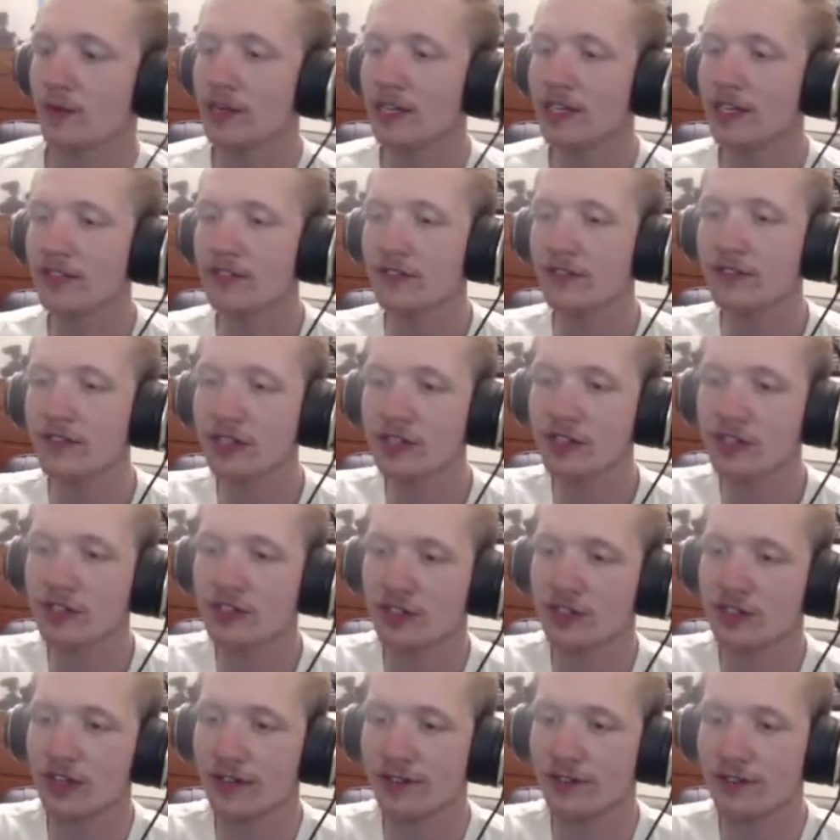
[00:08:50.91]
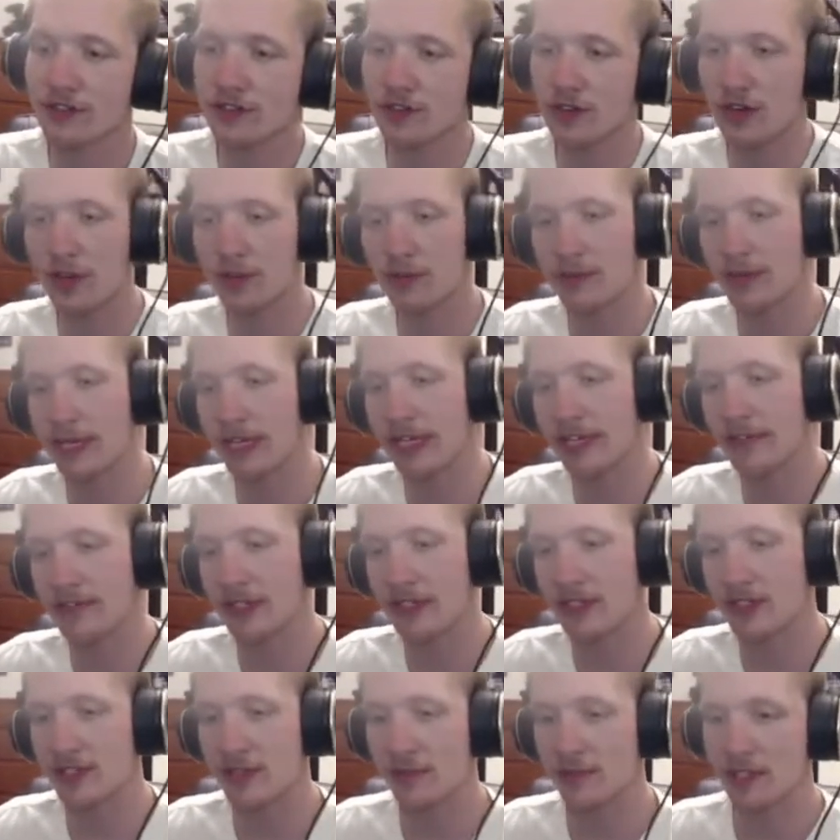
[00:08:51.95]
We need to finish this off strong by
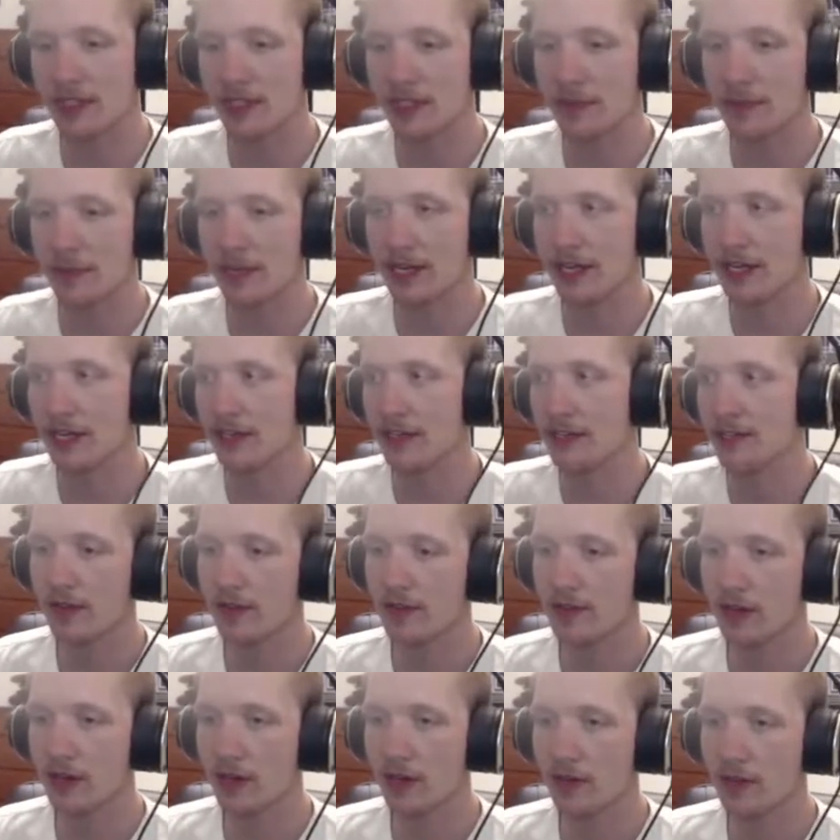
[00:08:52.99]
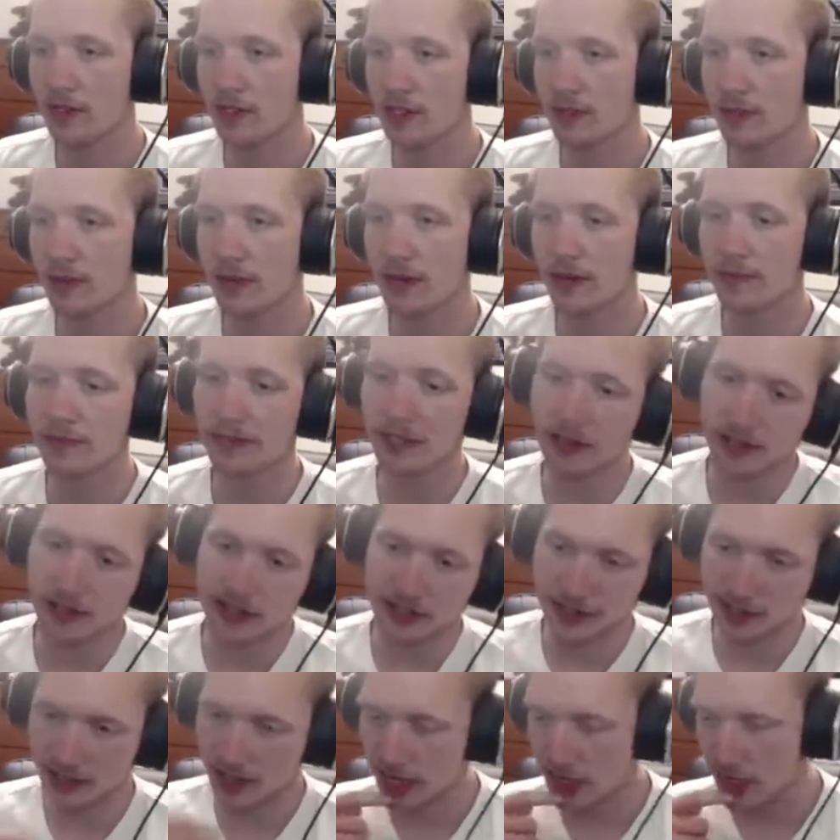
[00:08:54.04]
giving something to Penny, even though she probably
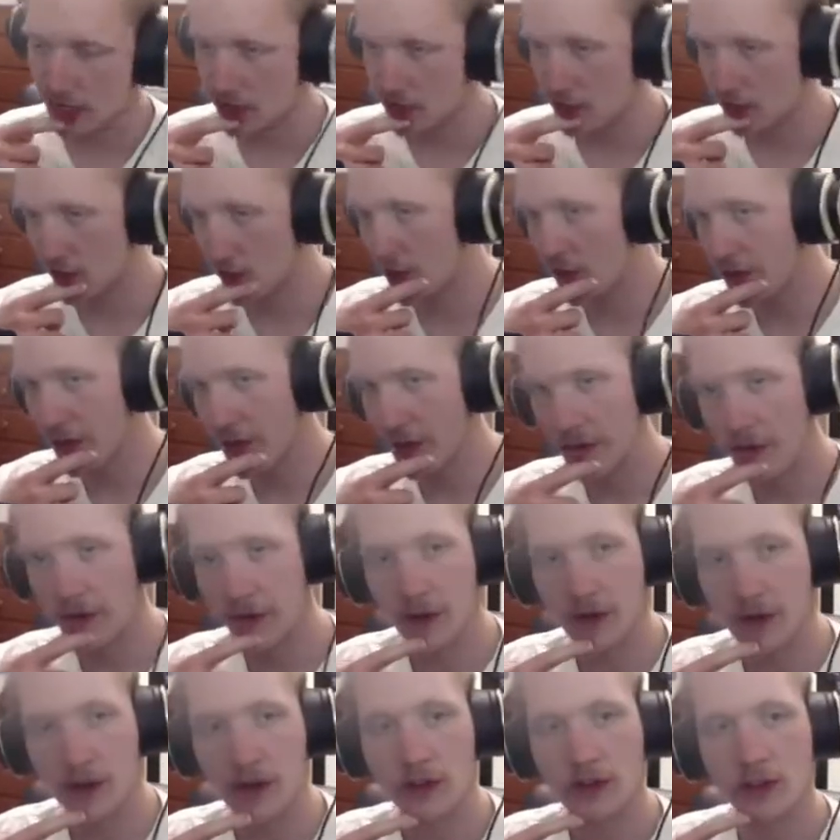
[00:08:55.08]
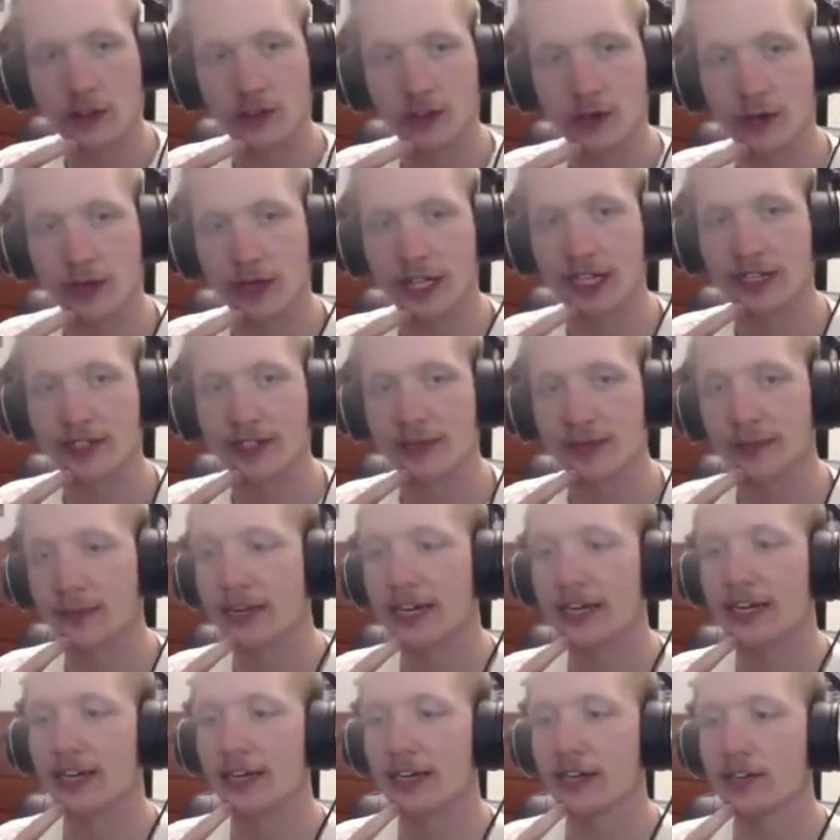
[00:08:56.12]
already locked her trailer
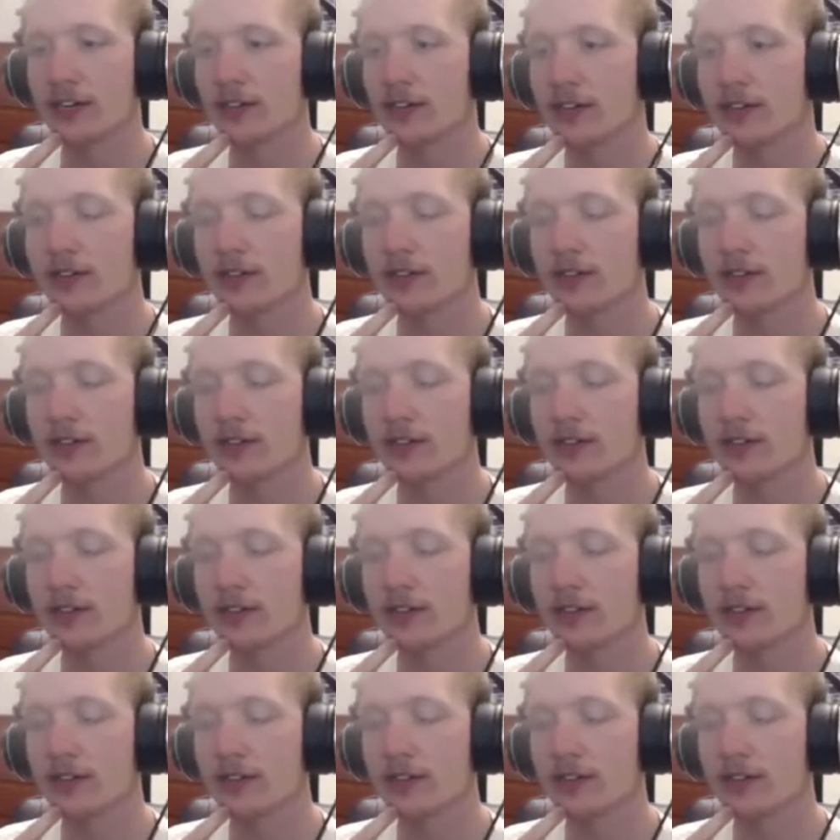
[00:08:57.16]
by now.